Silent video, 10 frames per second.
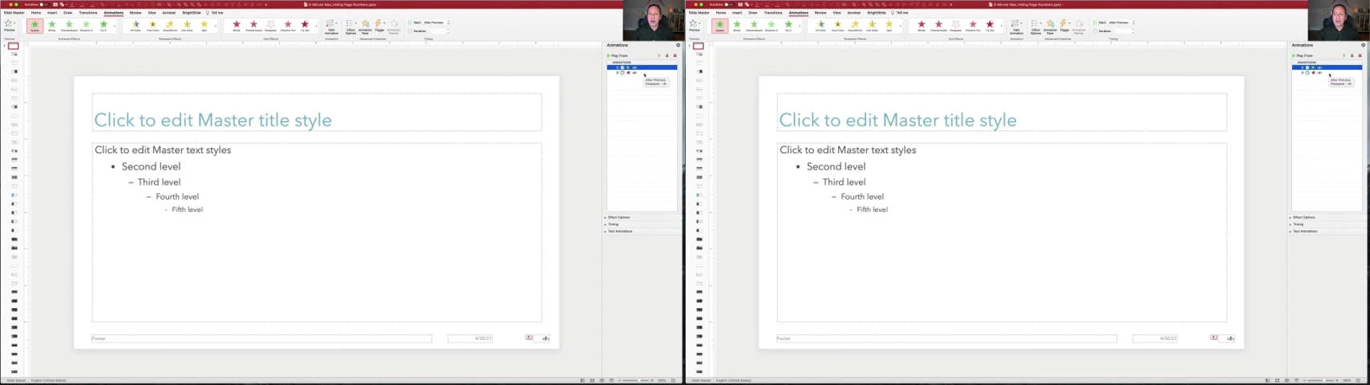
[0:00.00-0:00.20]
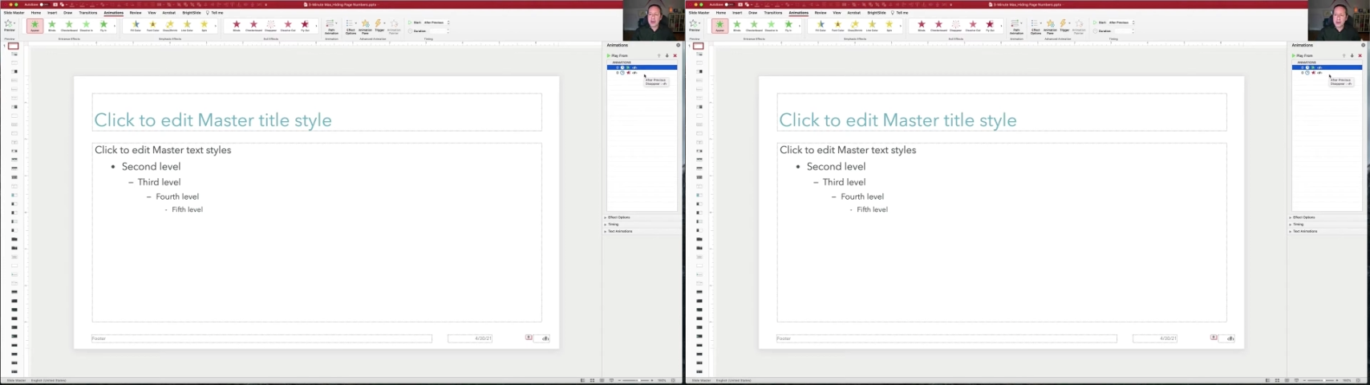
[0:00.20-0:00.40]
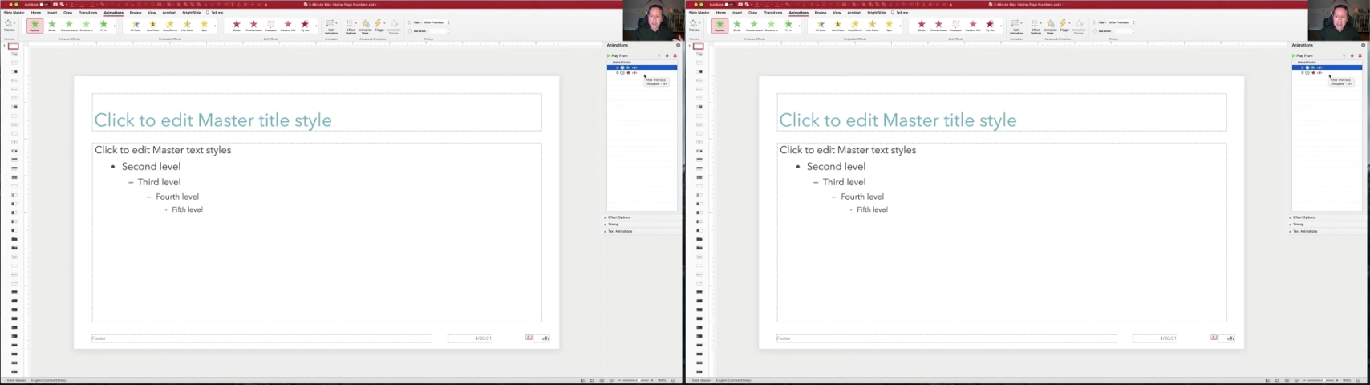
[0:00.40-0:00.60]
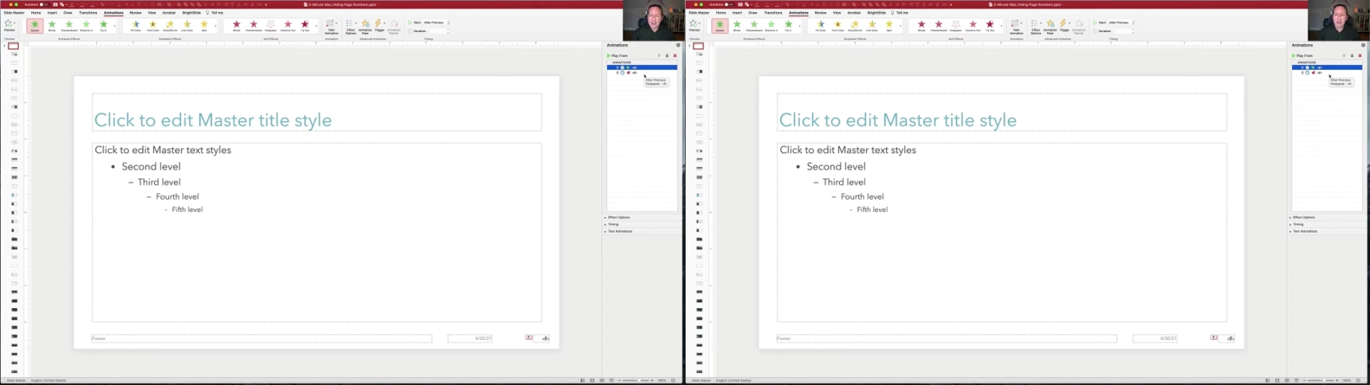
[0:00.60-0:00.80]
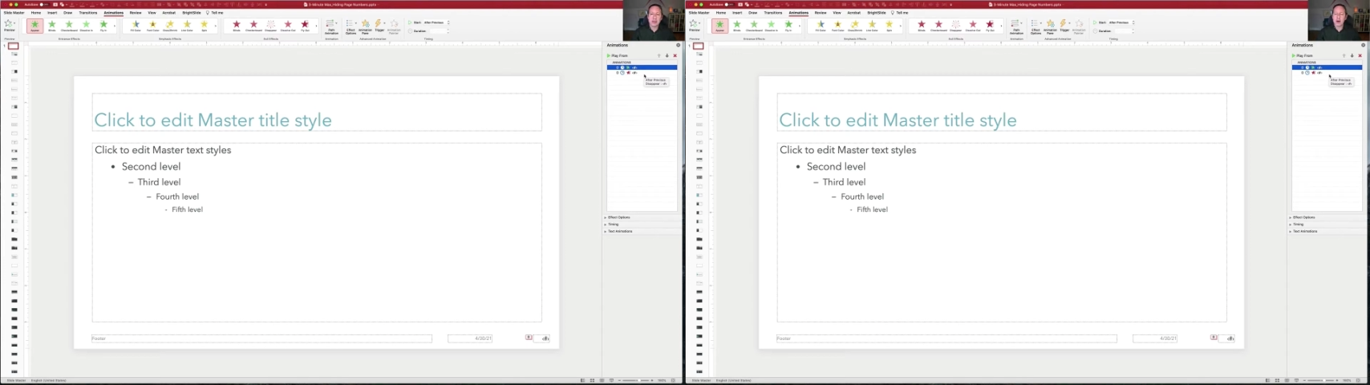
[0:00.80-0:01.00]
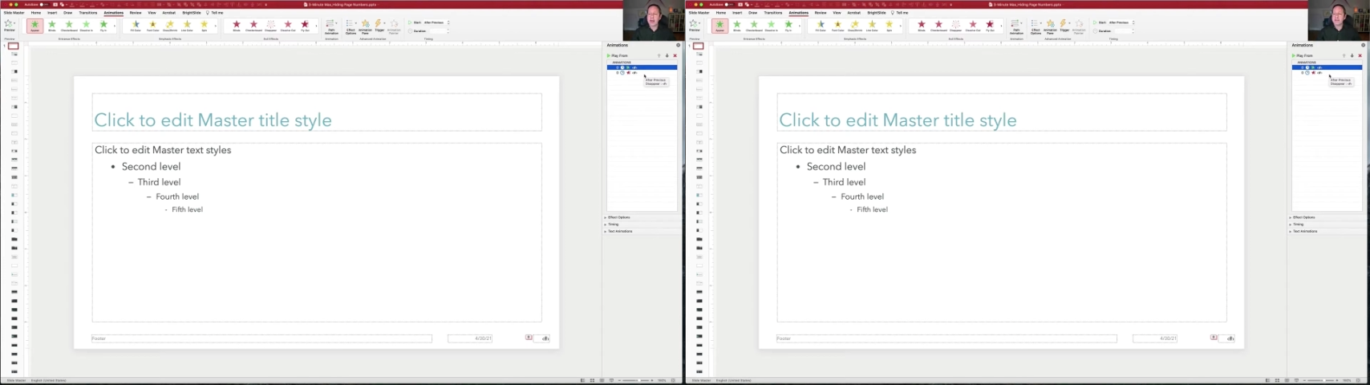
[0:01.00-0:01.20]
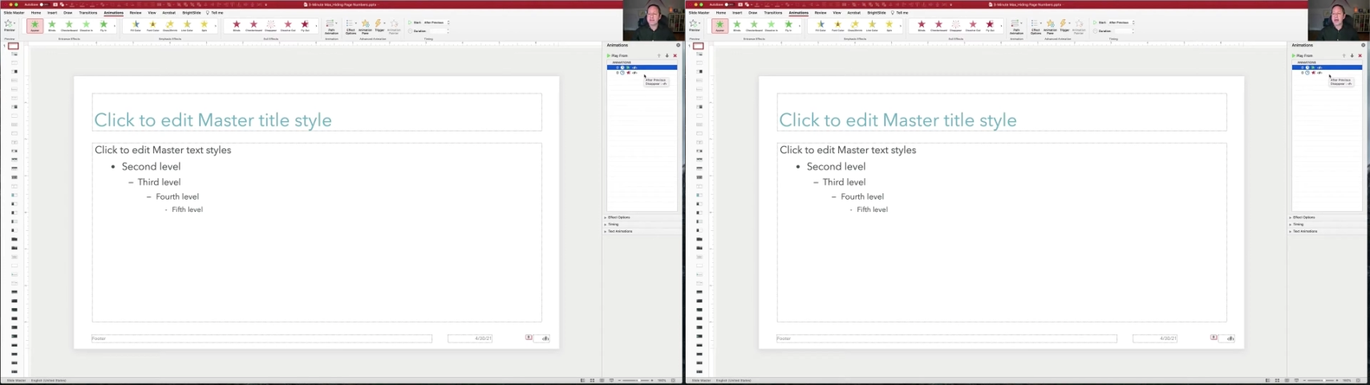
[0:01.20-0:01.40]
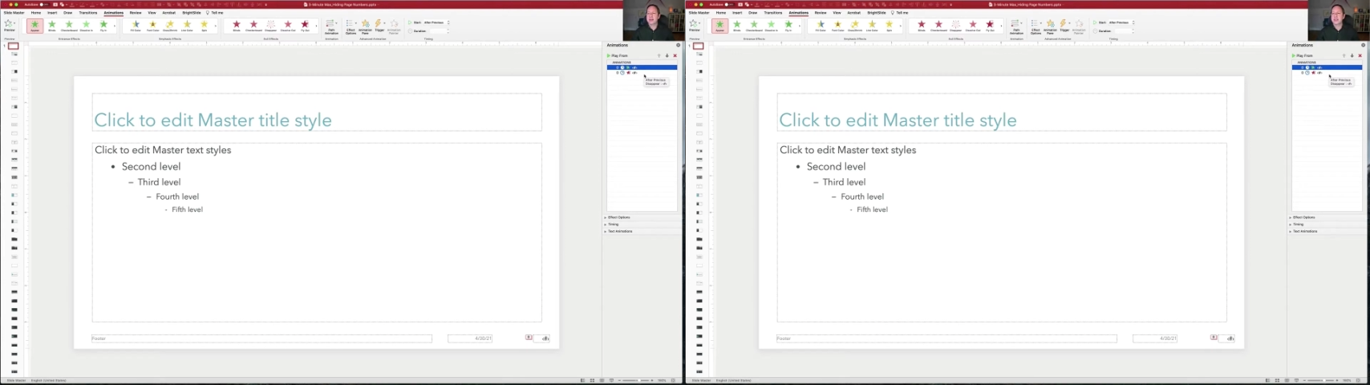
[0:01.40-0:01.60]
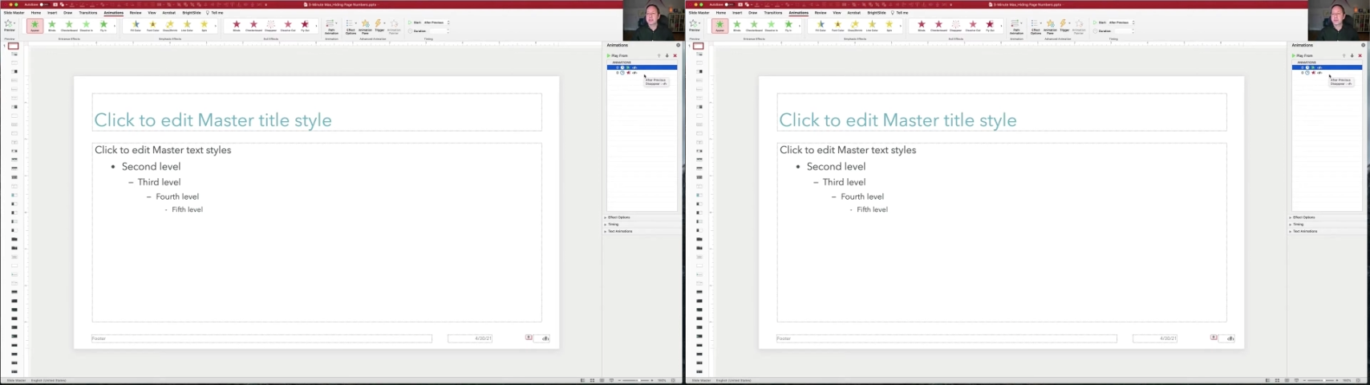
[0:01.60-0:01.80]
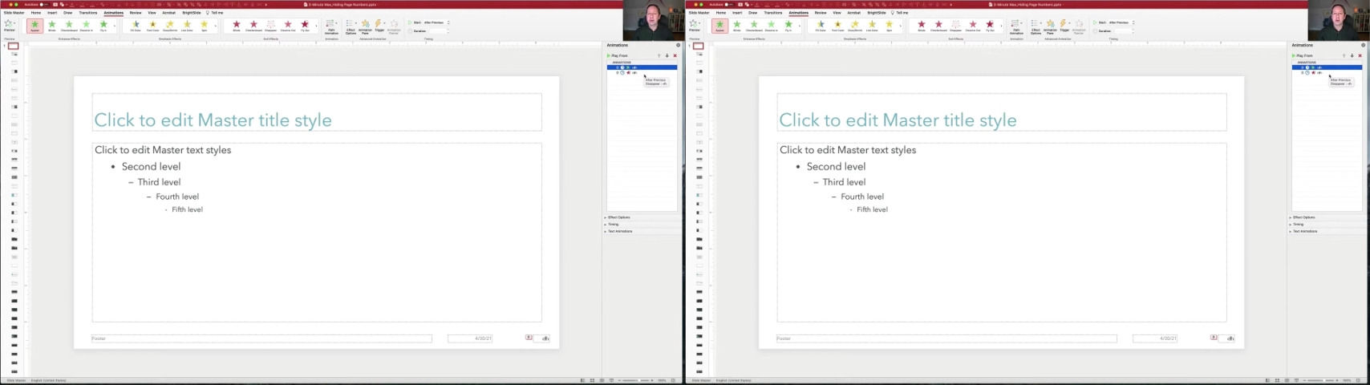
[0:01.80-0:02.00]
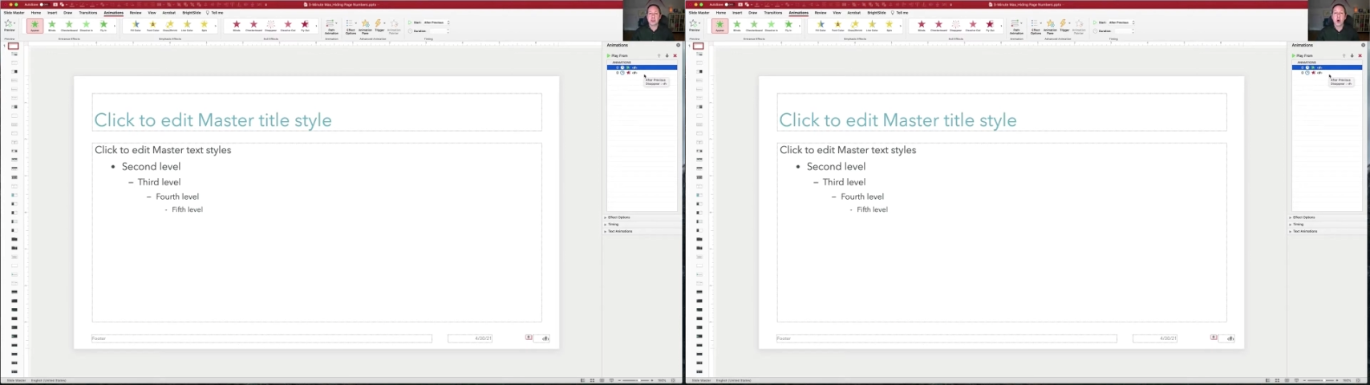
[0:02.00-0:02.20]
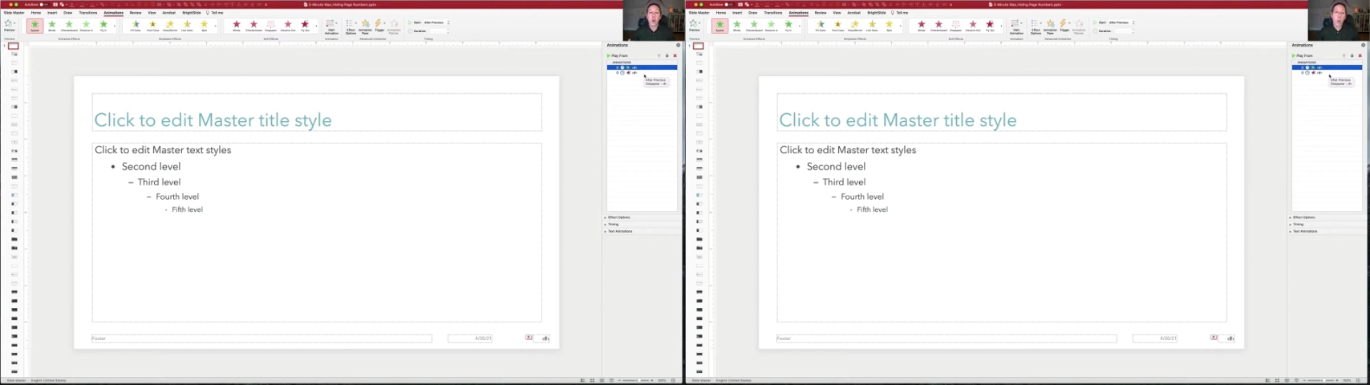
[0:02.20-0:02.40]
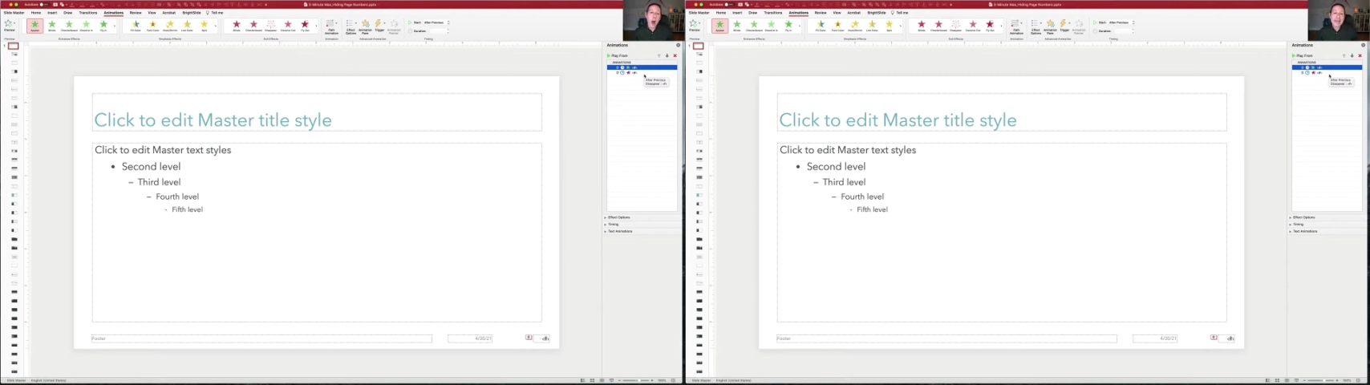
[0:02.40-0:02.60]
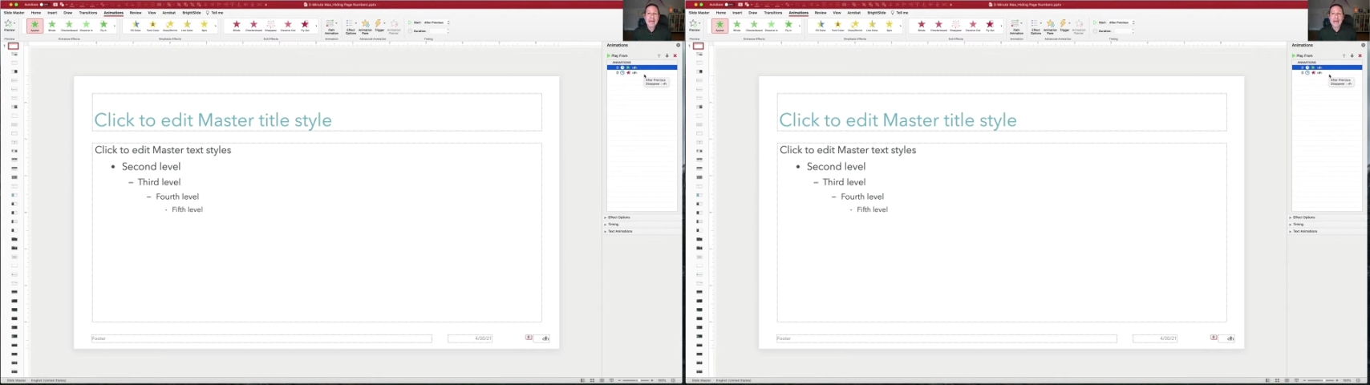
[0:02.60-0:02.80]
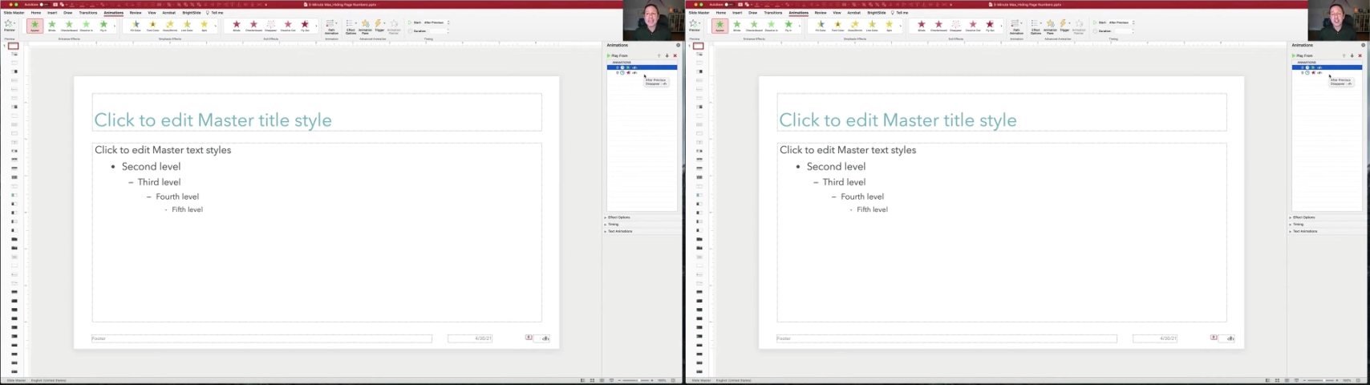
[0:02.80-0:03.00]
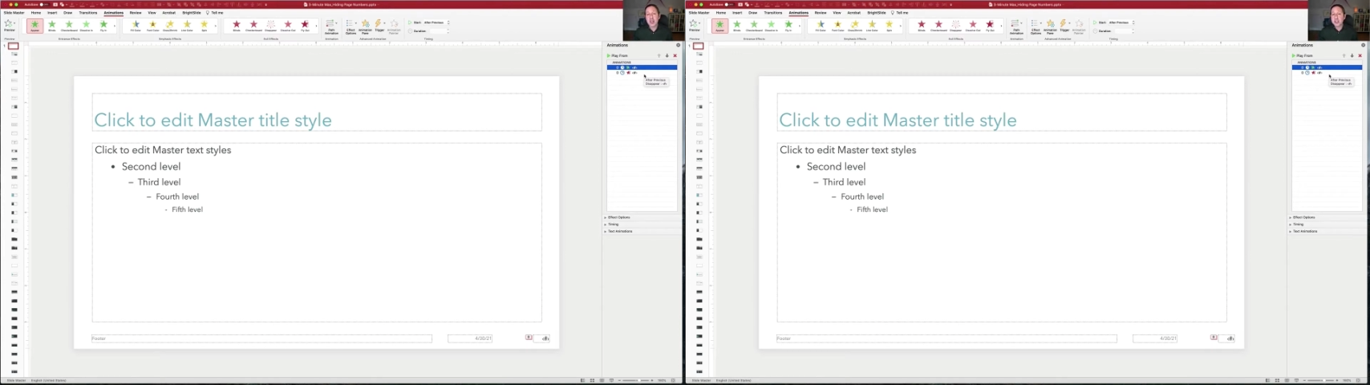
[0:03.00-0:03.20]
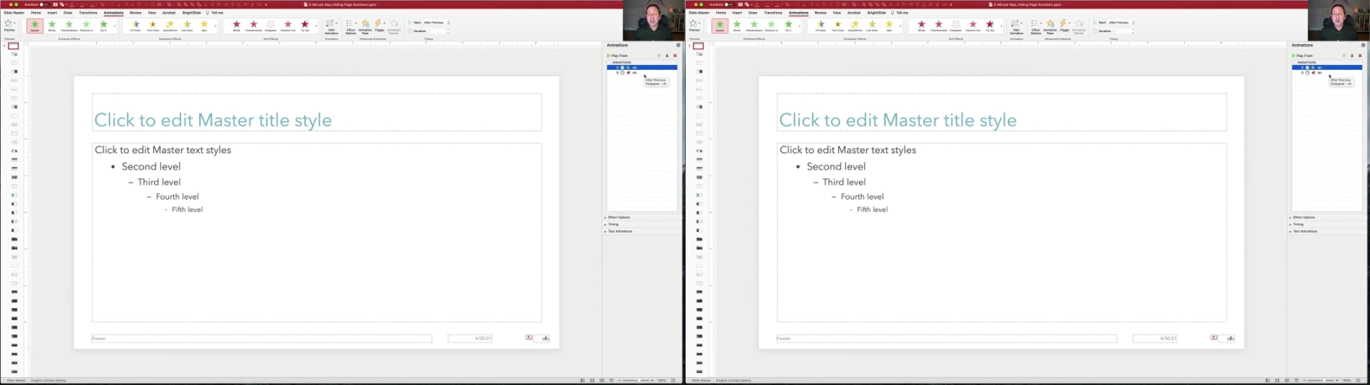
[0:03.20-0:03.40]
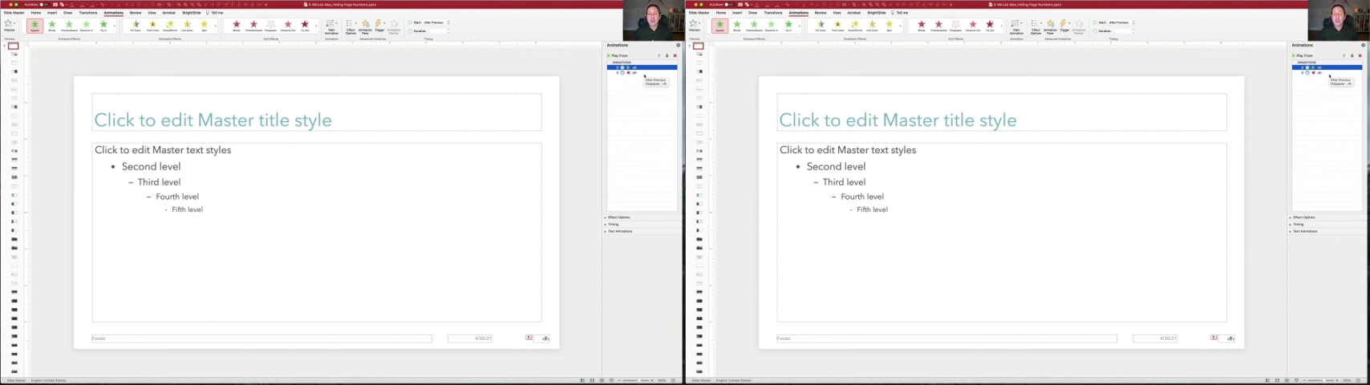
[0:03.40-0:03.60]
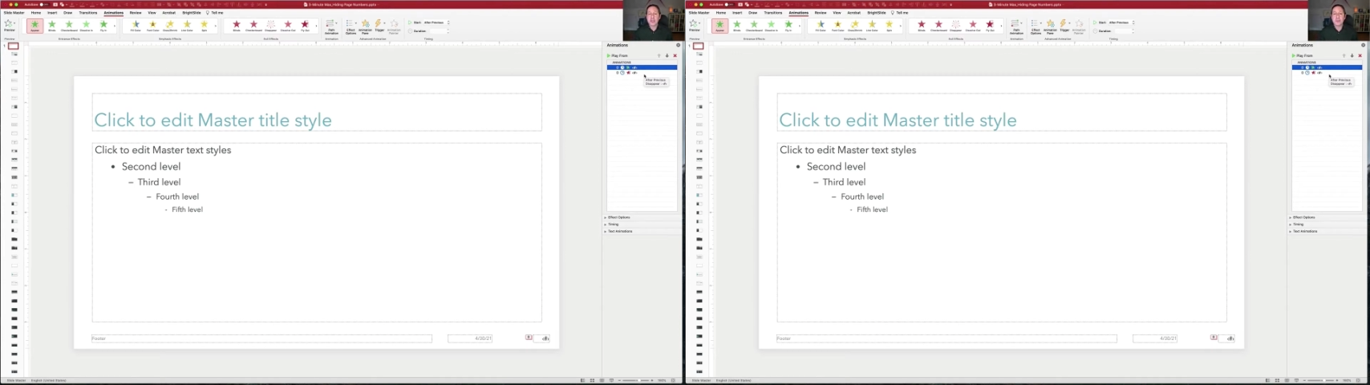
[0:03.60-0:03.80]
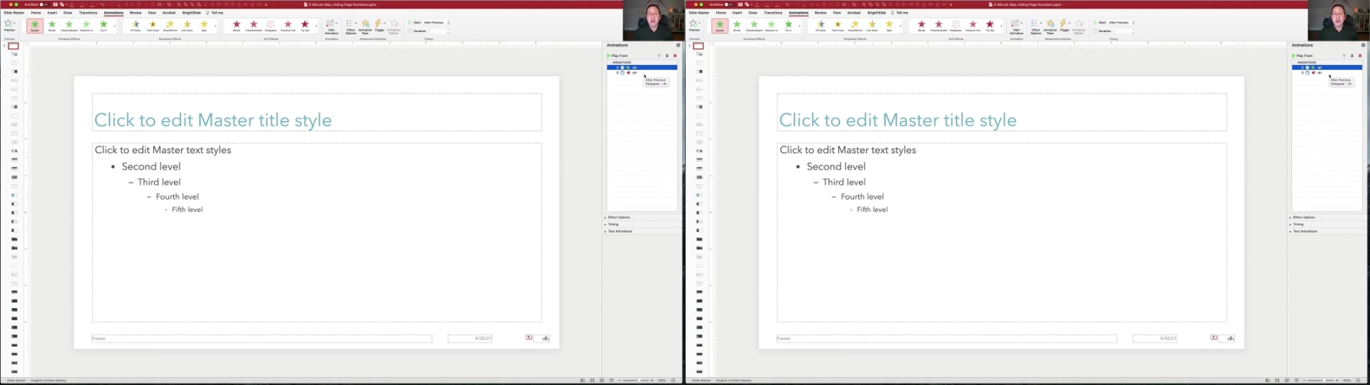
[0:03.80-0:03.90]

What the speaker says: (no speaker visible)